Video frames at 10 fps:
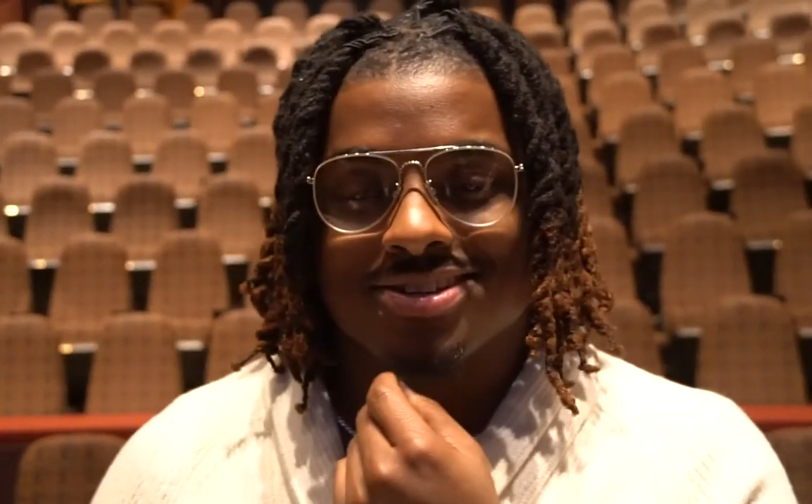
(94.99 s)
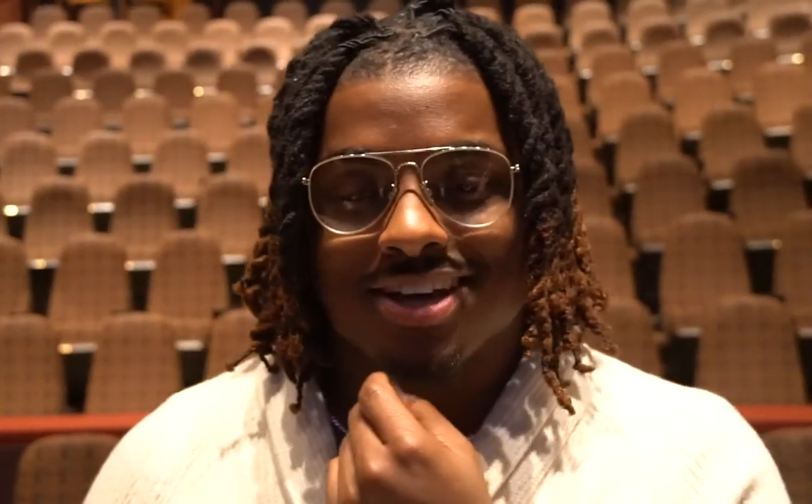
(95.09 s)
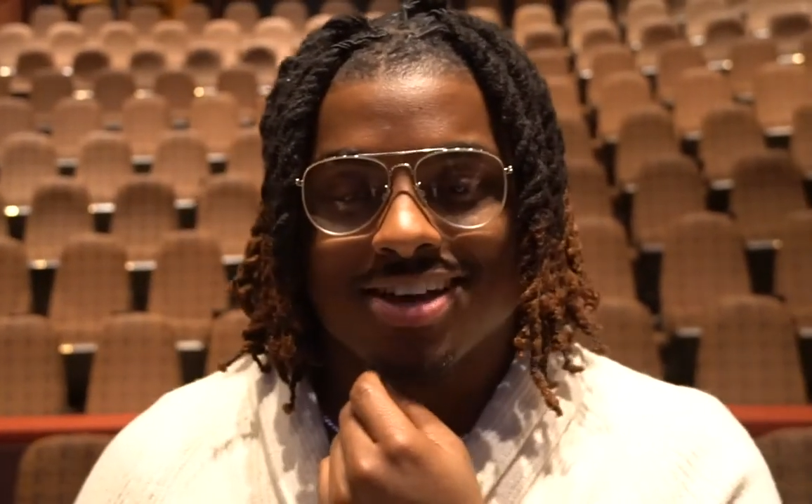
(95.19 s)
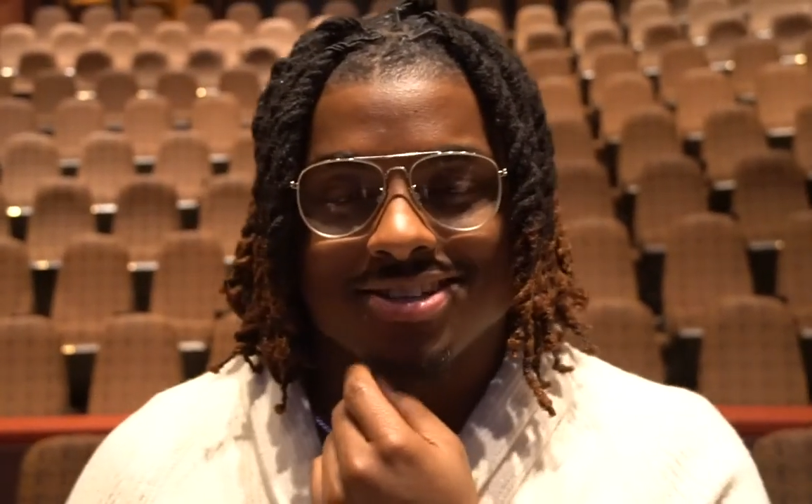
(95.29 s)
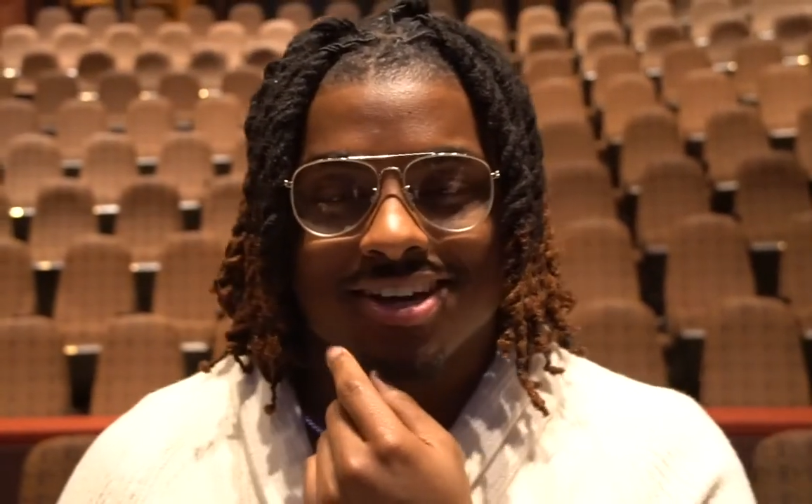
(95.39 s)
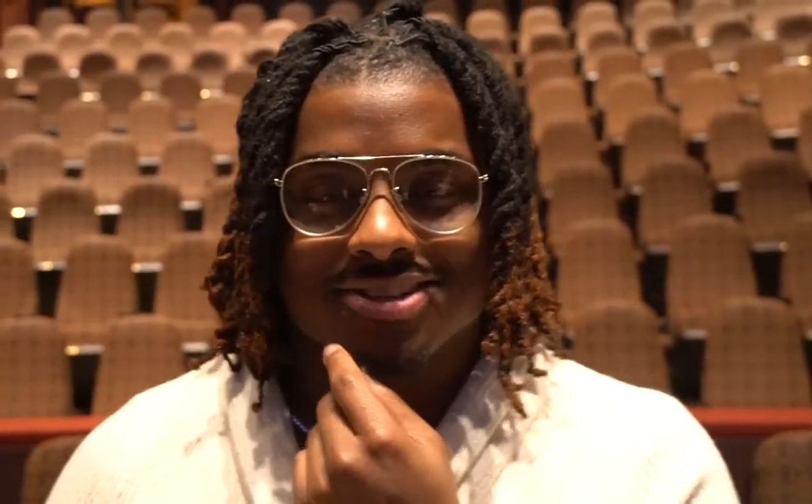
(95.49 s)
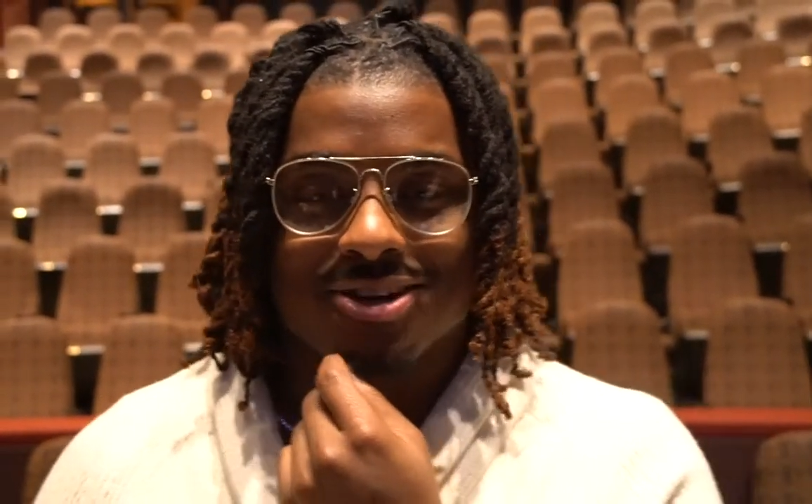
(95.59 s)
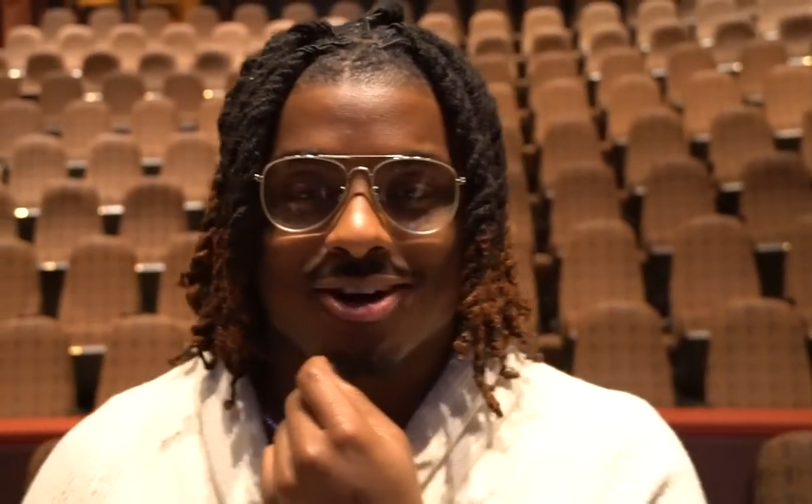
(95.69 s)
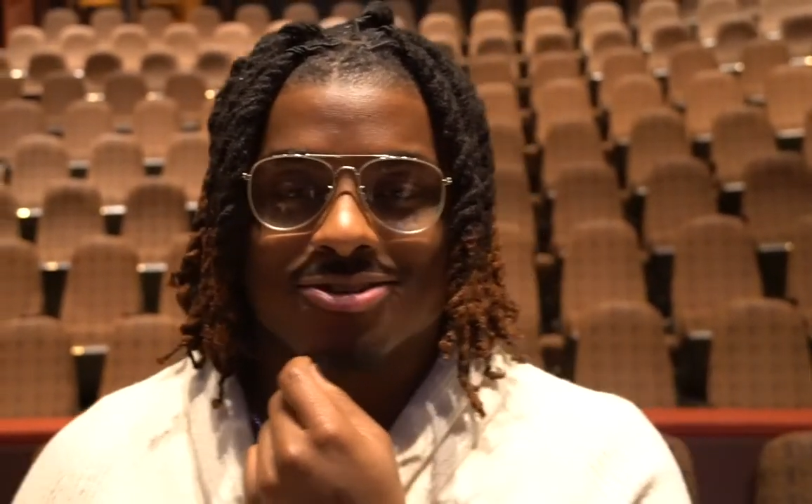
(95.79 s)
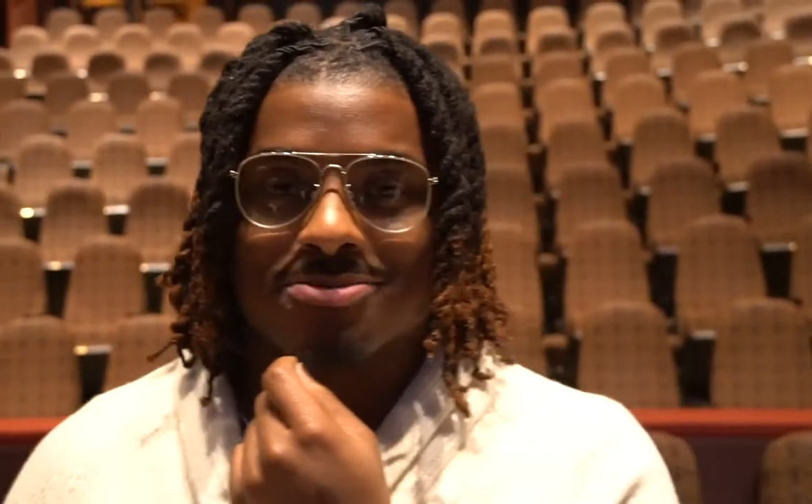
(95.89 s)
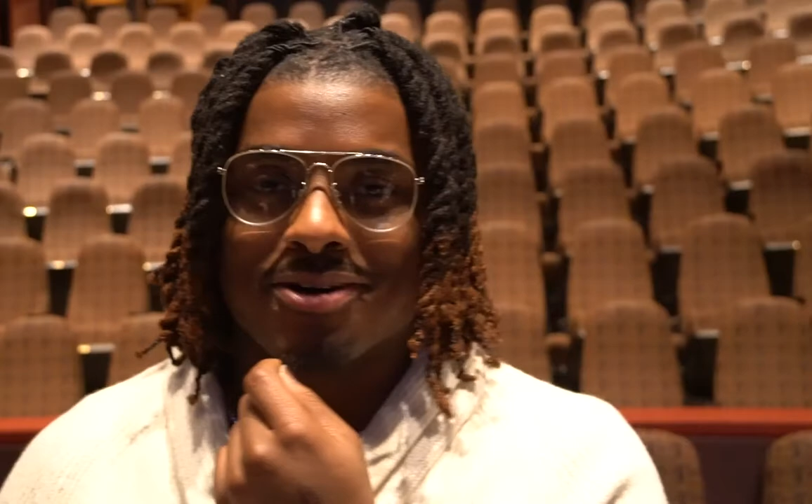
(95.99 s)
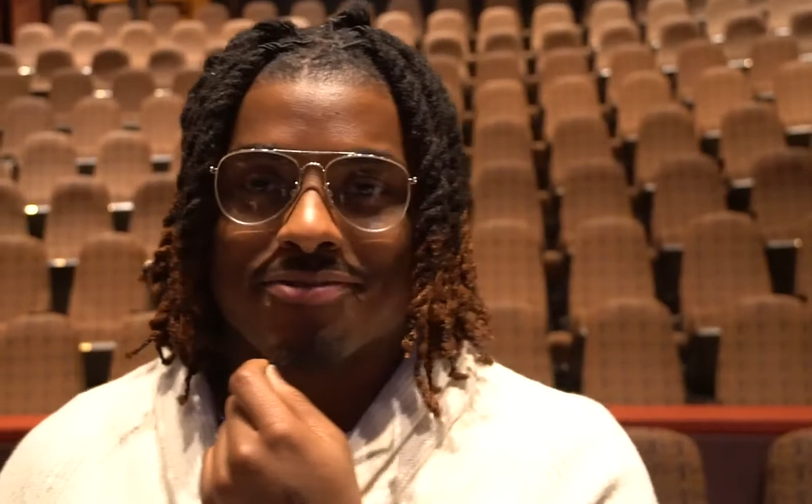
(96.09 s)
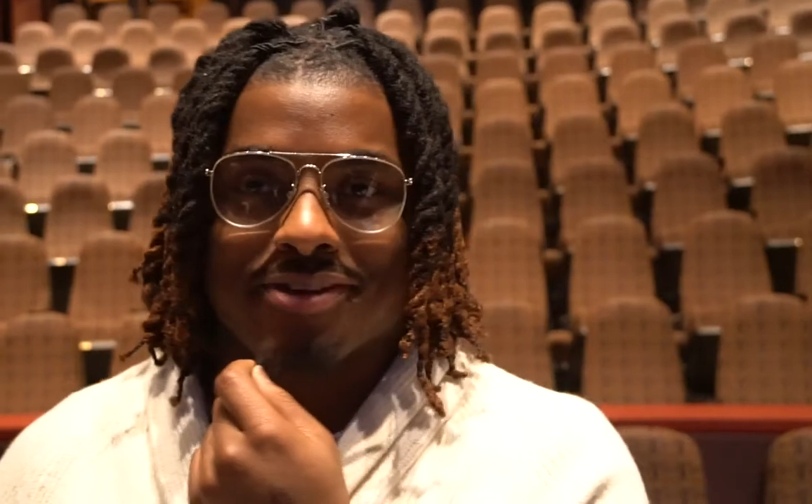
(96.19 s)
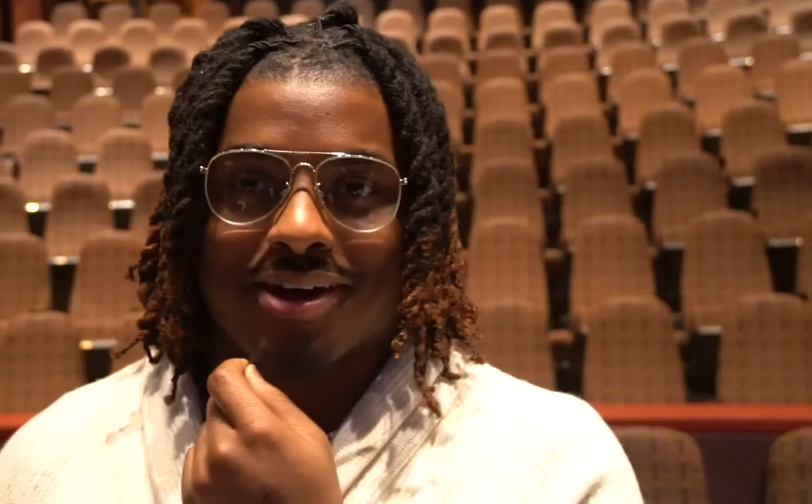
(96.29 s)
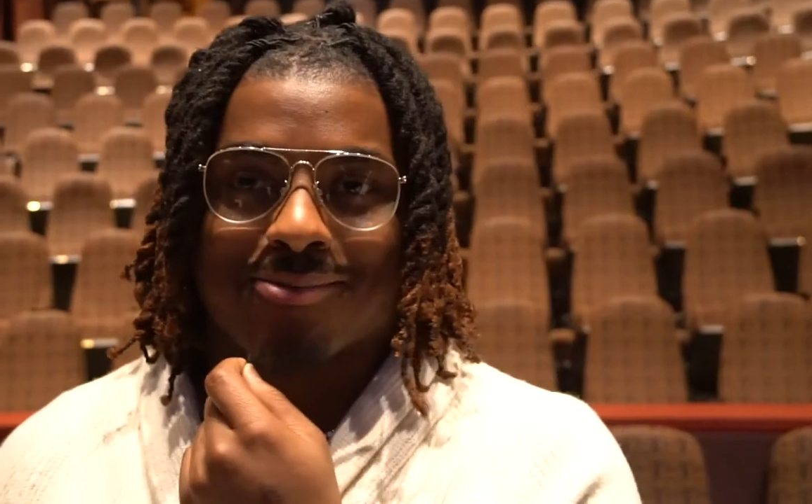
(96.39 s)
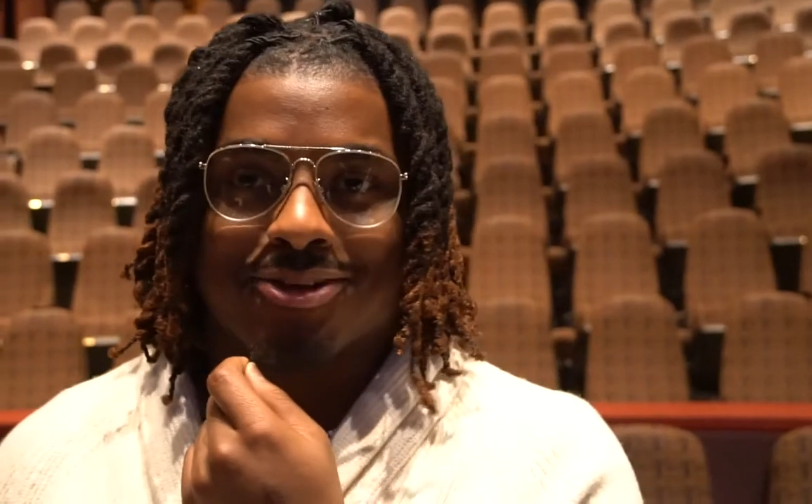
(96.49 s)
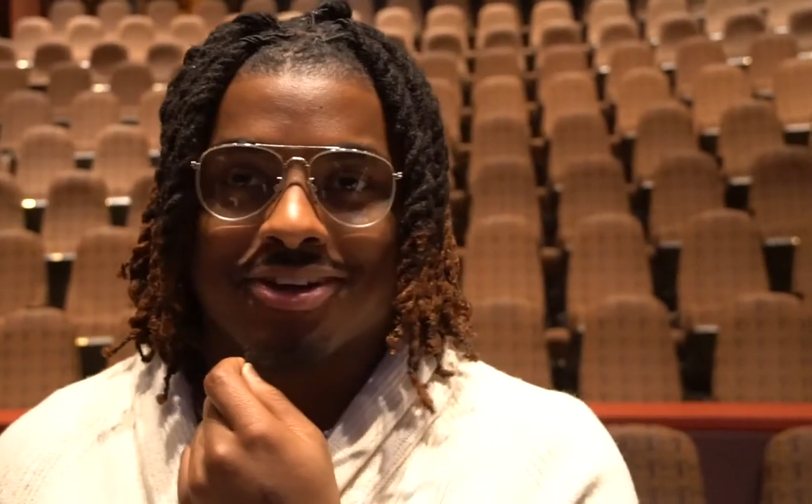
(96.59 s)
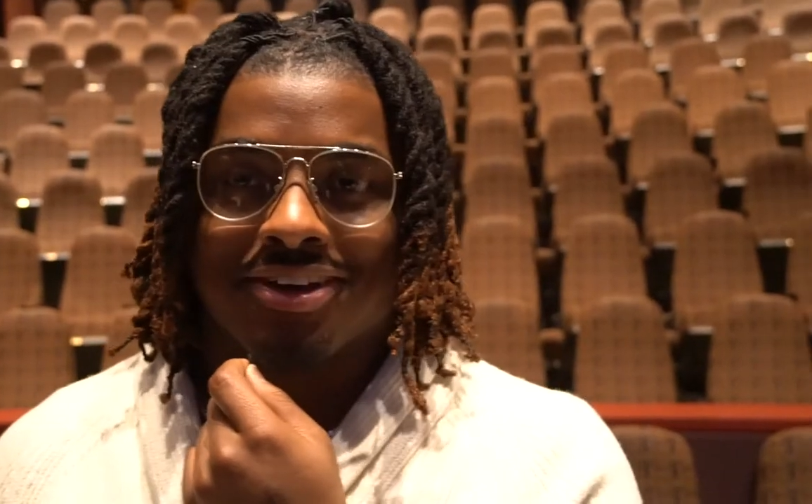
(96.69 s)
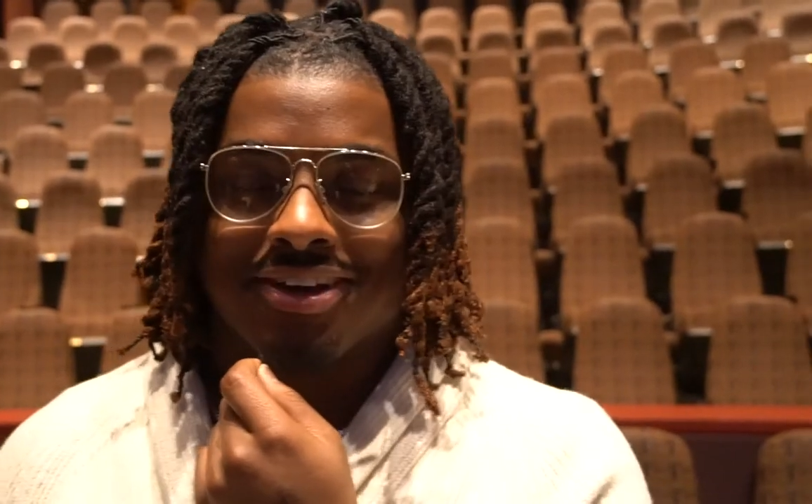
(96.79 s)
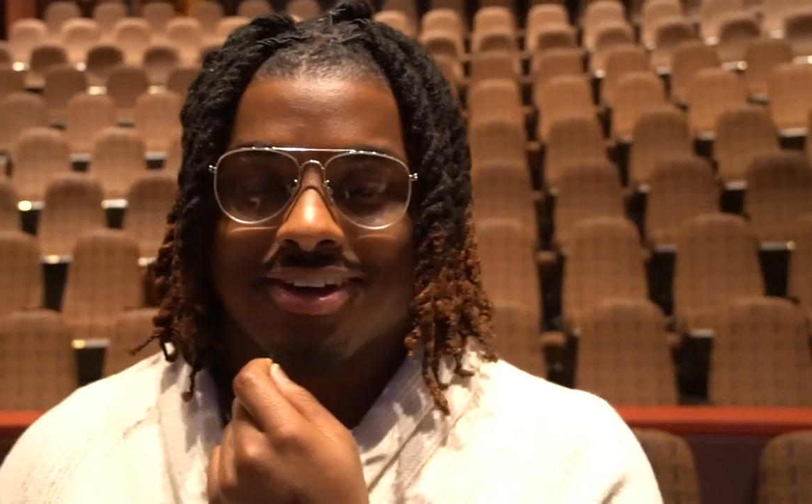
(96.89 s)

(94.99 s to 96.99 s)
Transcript: I just got to talk to my family,